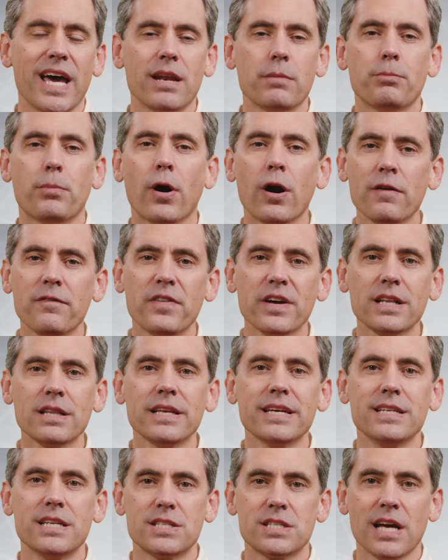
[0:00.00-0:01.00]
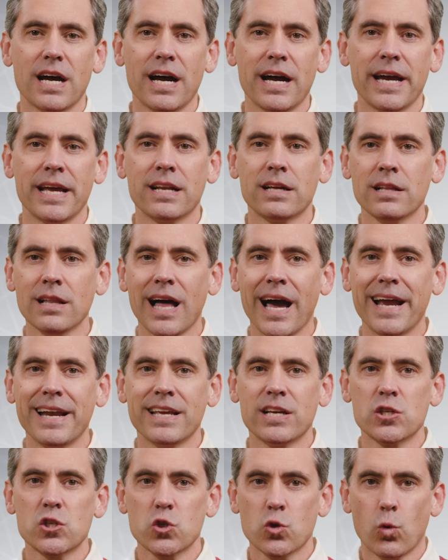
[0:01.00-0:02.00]
that perfectly designed
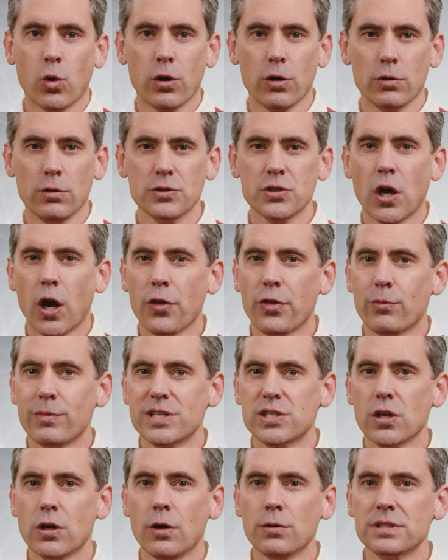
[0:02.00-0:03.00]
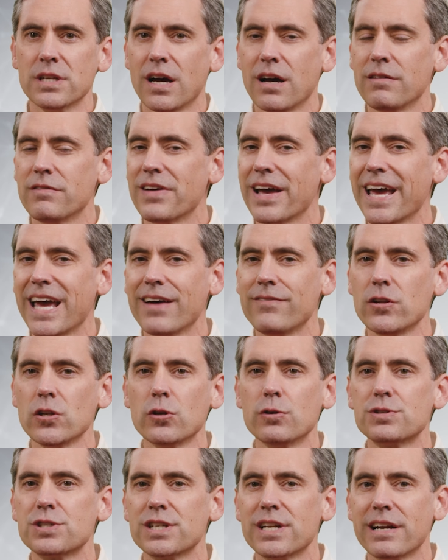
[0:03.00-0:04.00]
gliding squirrels are the result of
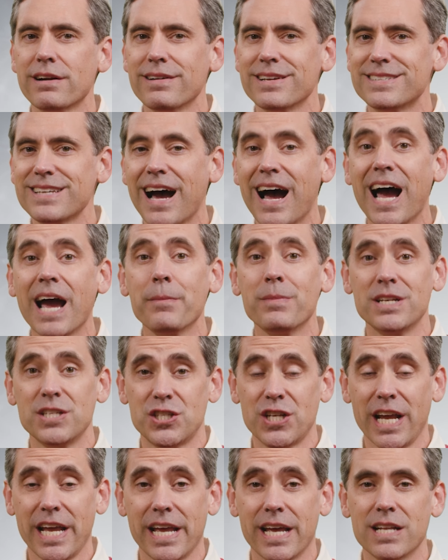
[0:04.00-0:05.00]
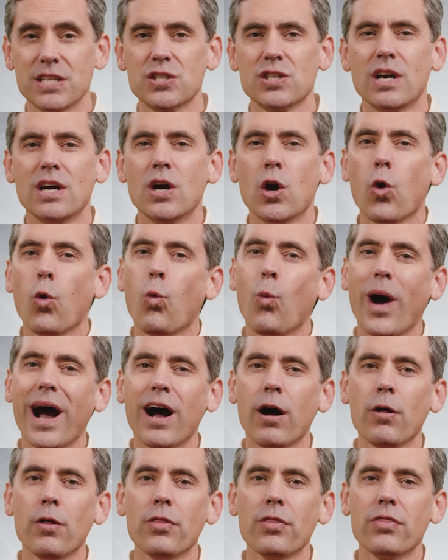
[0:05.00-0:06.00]
evolutionary time and chance,
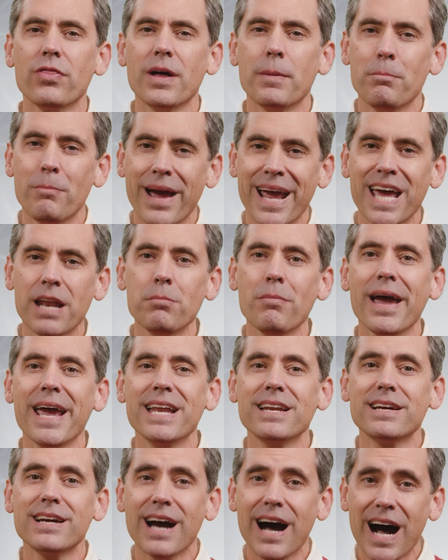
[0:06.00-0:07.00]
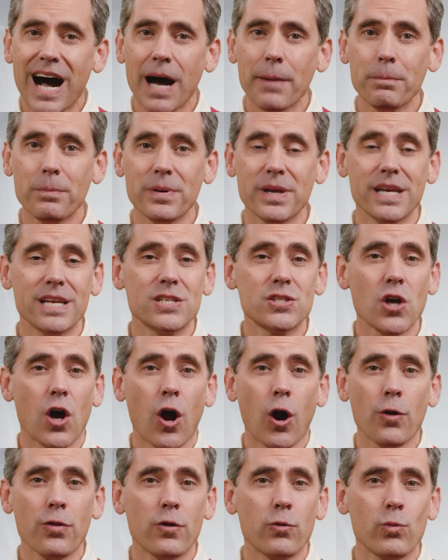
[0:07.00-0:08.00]
while the man-made copies
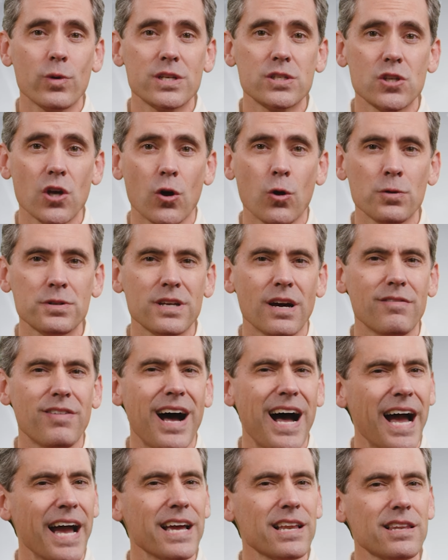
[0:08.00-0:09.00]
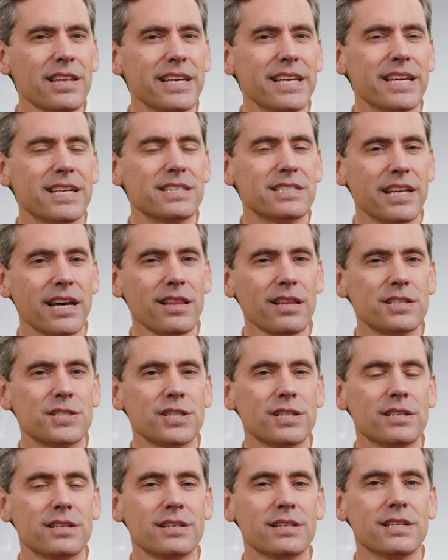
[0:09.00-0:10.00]
are the result of highly
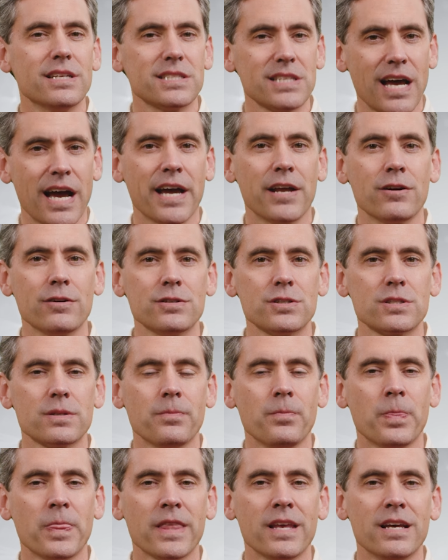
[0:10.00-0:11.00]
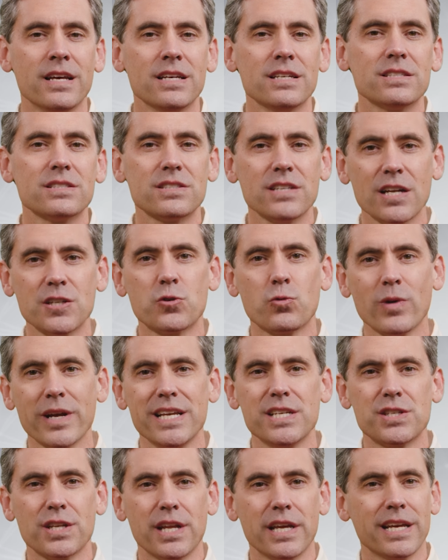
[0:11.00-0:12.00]
intelligent designers? Such
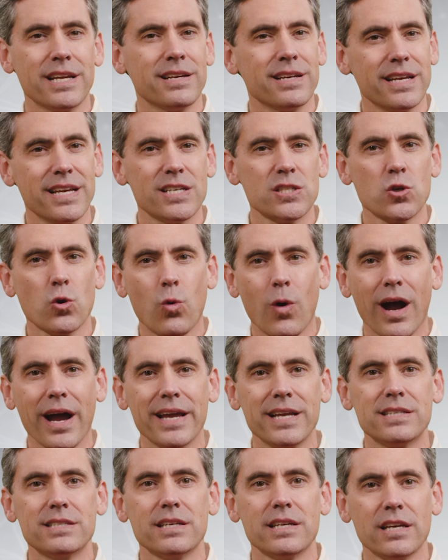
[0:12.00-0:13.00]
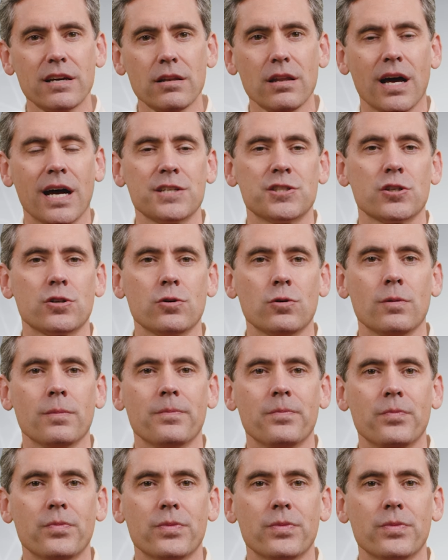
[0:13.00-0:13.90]
reasoning is quite illogical.